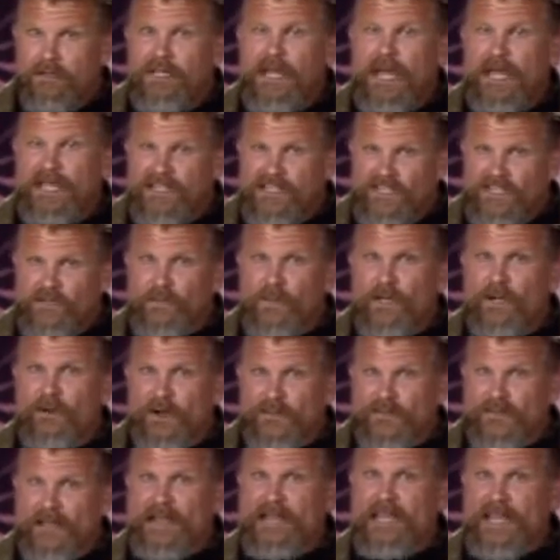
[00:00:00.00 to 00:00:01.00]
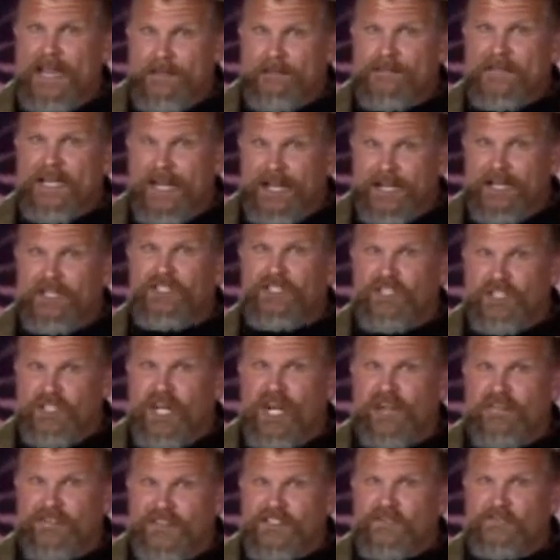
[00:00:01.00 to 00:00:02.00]
Yeah, his spirit that came down and took
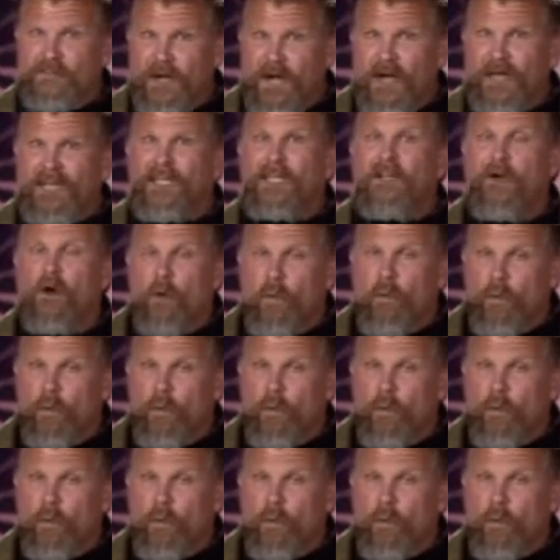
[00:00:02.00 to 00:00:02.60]
on this body.